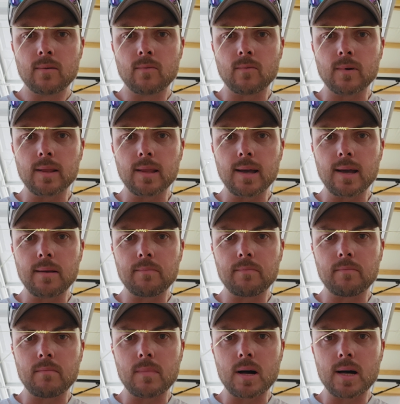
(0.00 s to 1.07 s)
When that
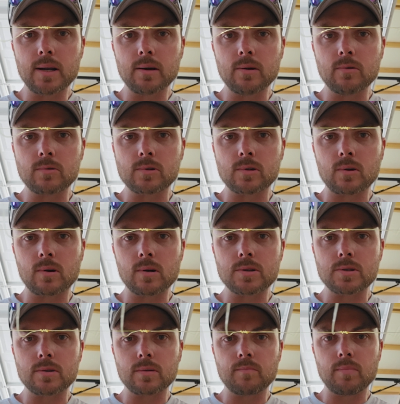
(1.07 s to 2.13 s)
mono
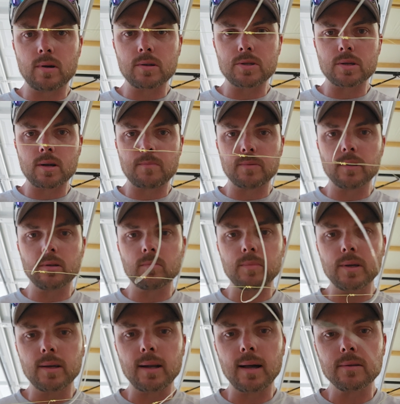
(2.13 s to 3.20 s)
starts to bunch up a little
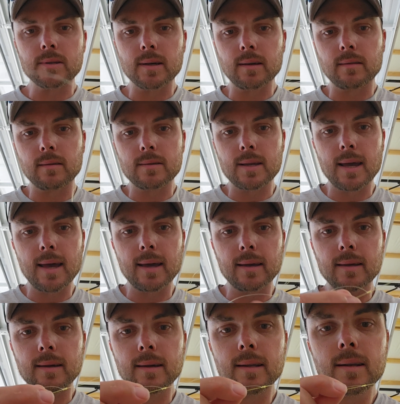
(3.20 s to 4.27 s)
bit, I'll take the
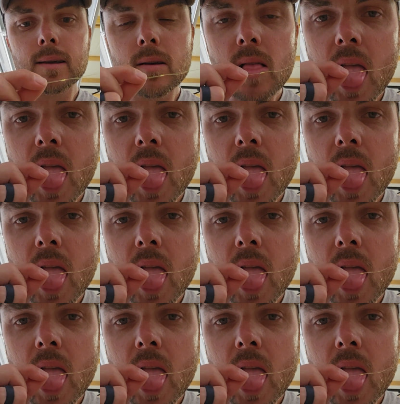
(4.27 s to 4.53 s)
tag end